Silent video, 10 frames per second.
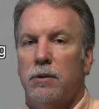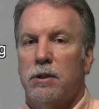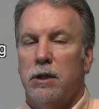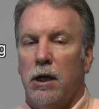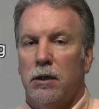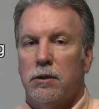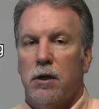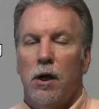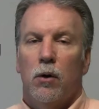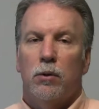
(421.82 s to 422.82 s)
of mistakes.
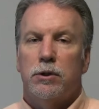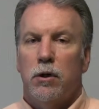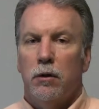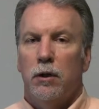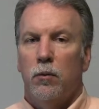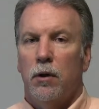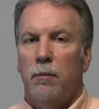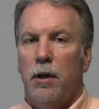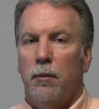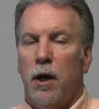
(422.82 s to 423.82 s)
We certainly want to
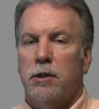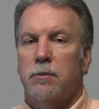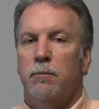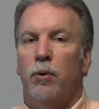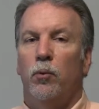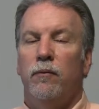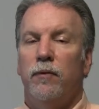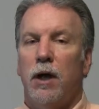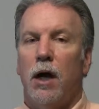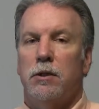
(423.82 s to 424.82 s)
minimize them, but
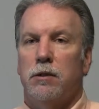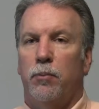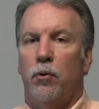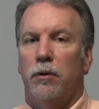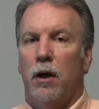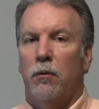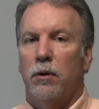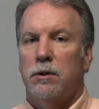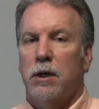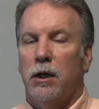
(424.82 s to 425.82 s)
we've got to support that
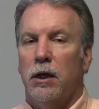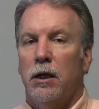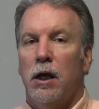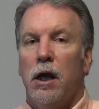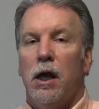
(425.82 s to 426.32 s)
risk-taking.